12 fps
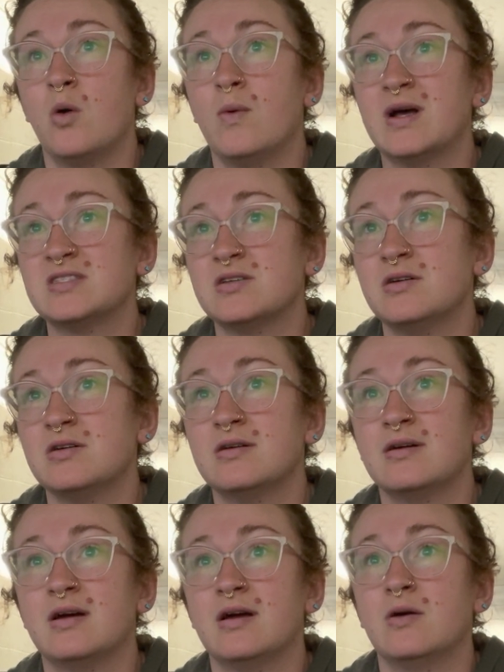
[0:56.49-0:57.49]
Wessel
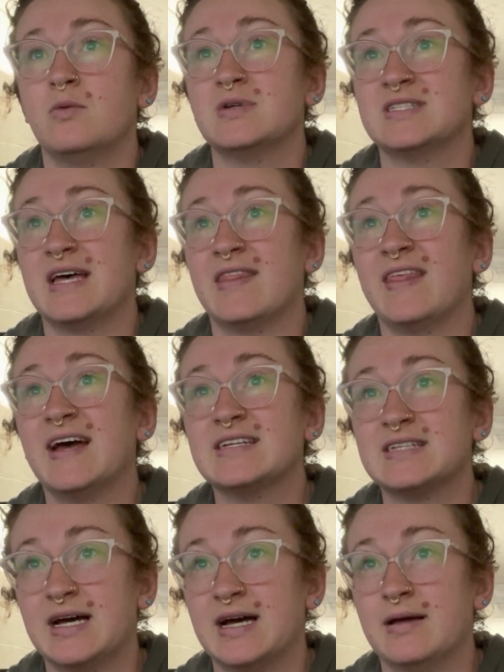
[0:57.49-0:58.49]
was at that
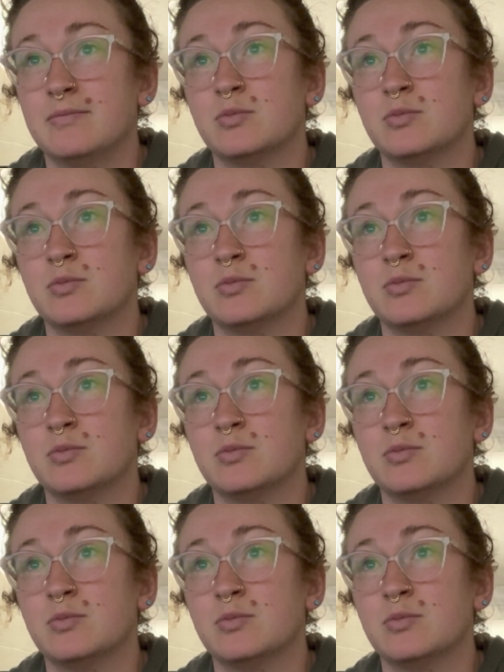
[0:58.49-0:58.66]
time